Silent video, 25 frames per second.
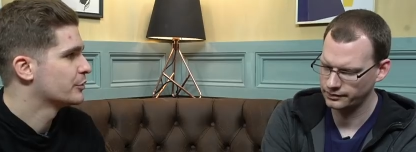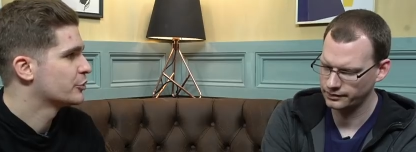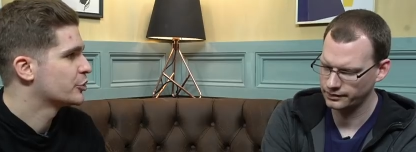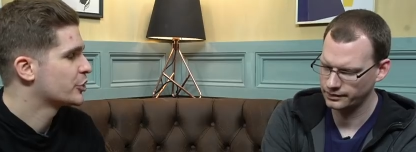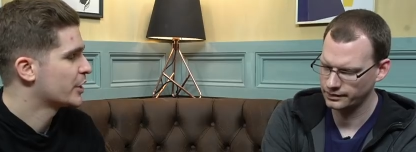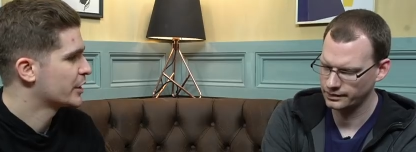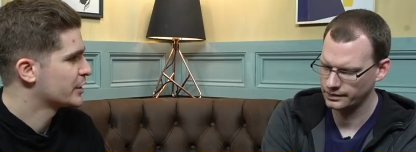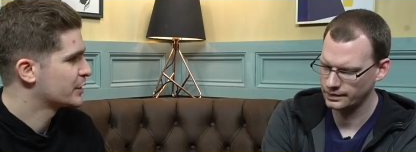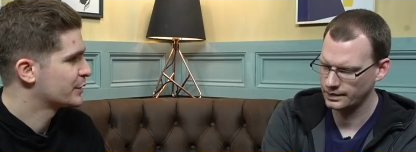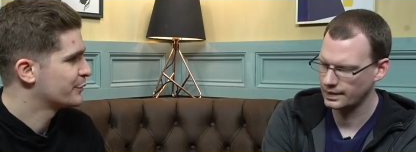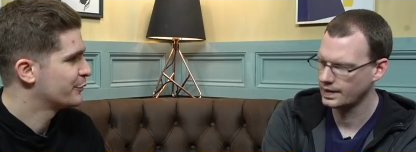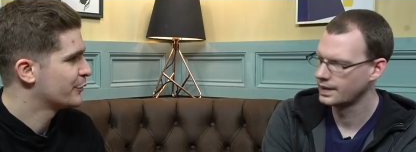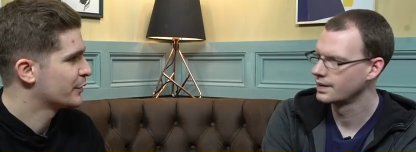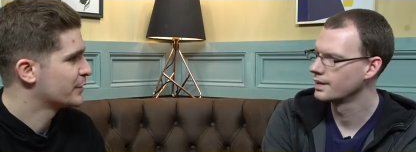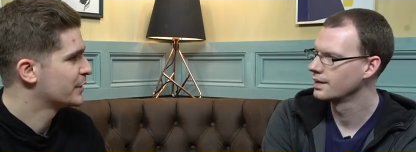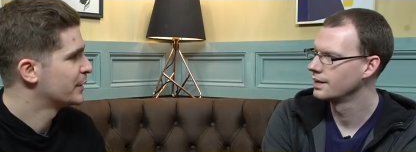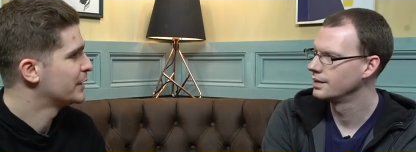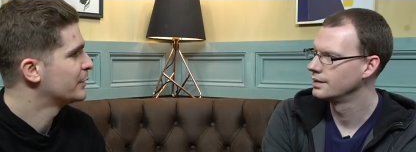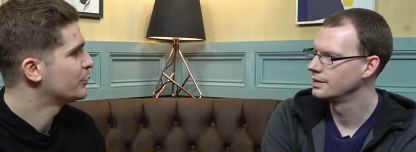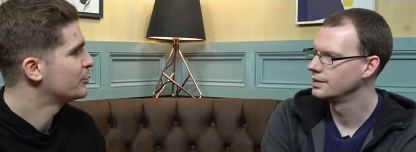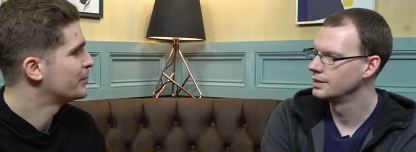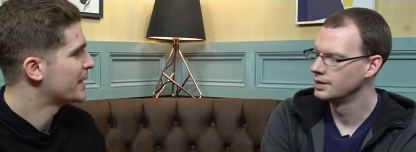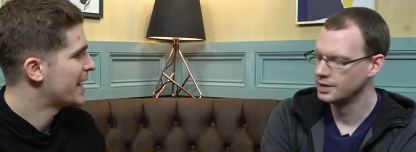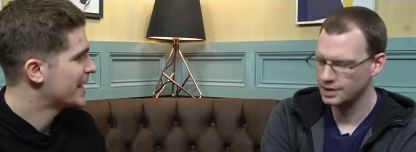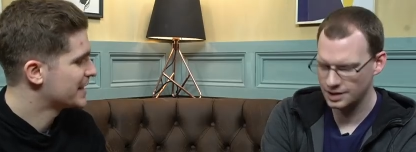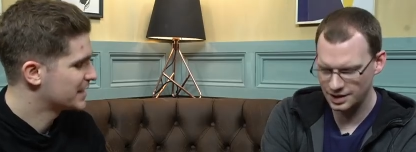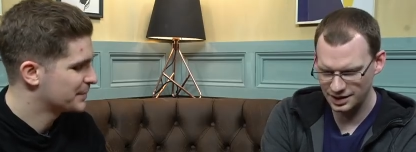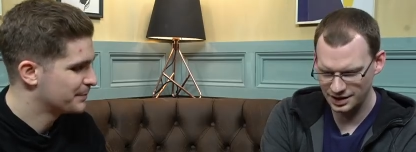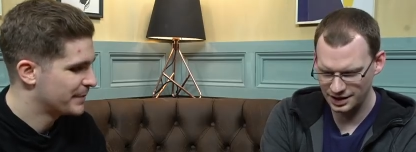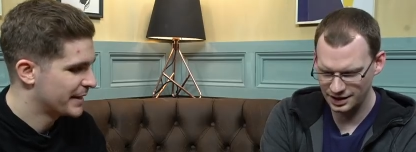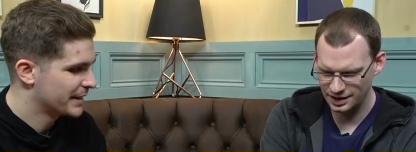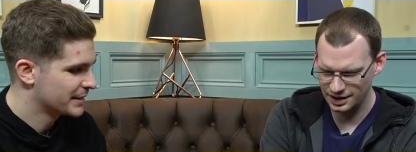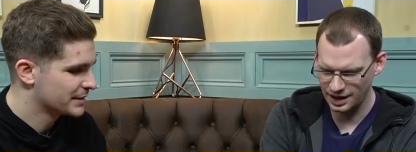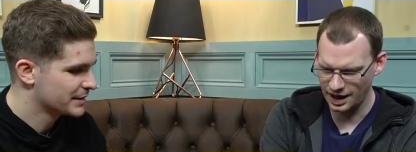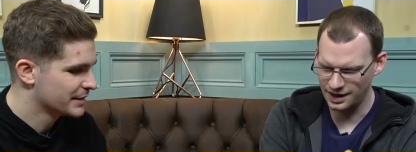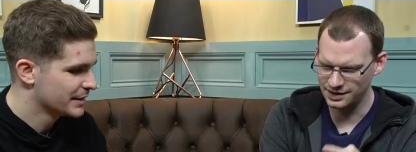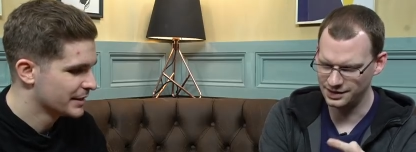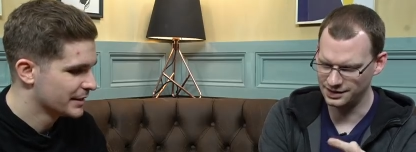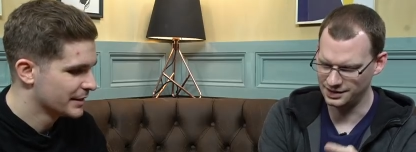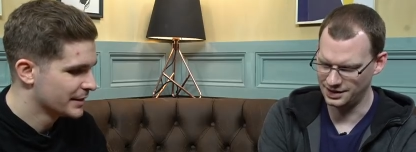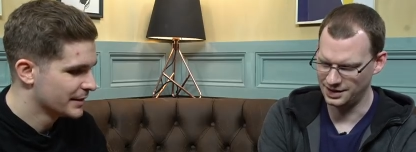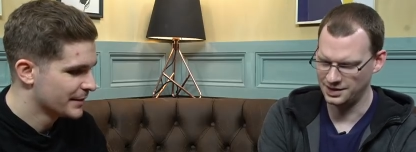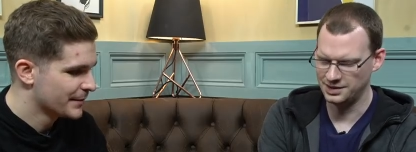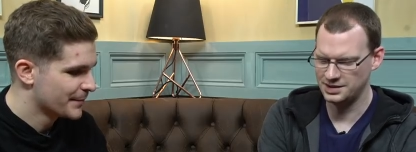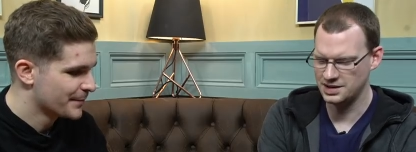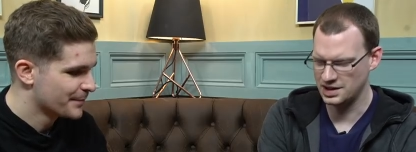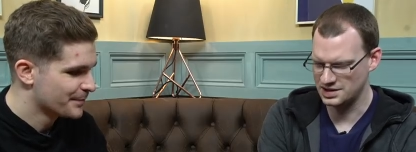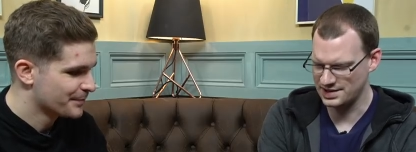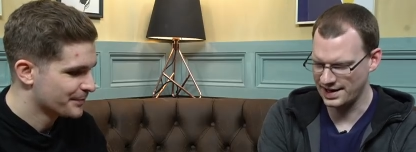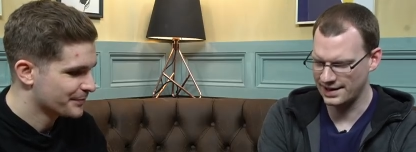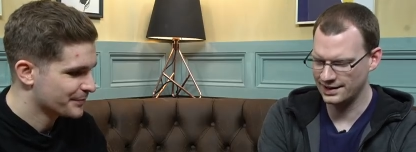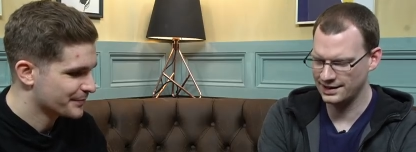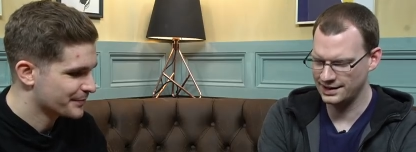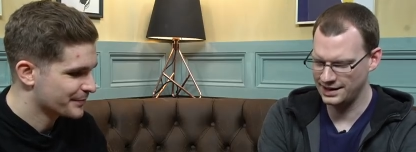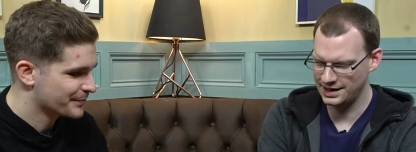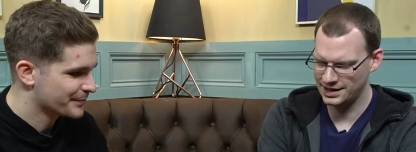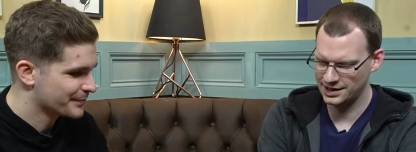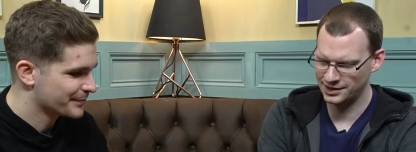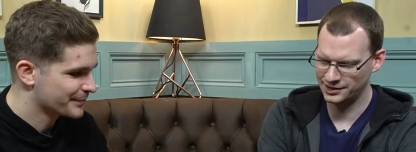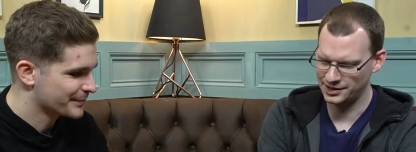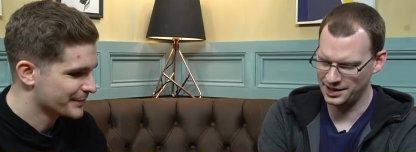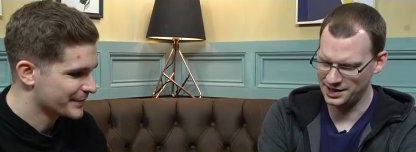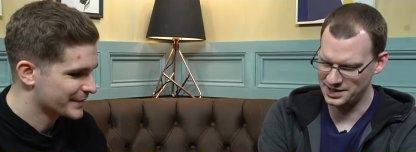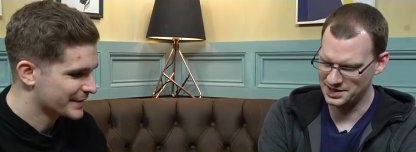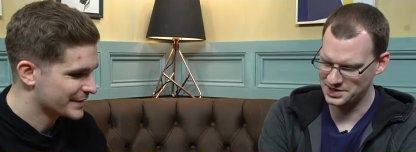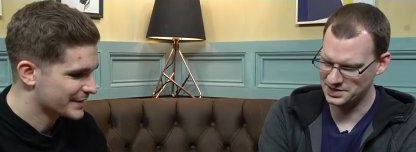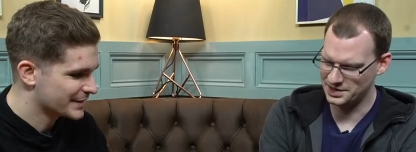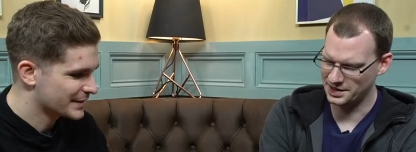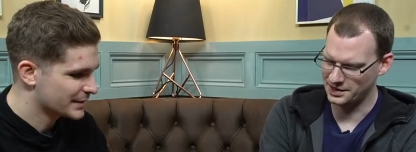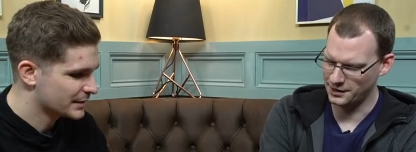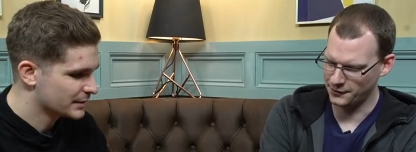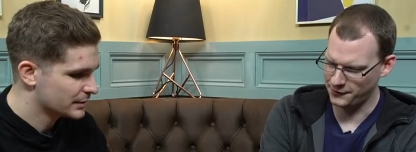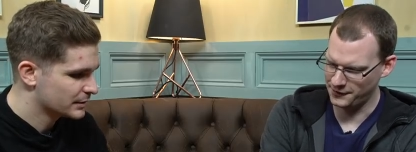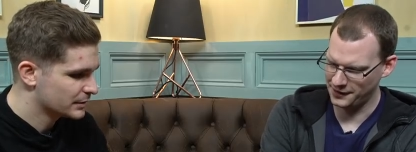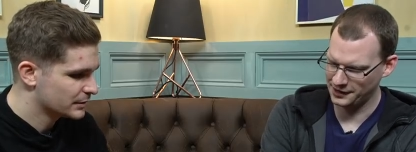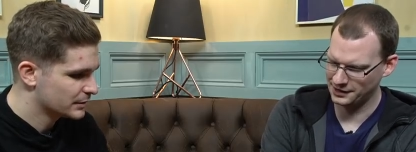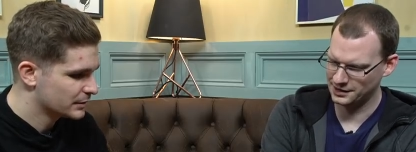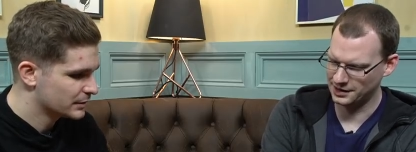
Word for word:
Speaker 1: just for the
Speaker 2: loop aspect. And the, the tail here is the thing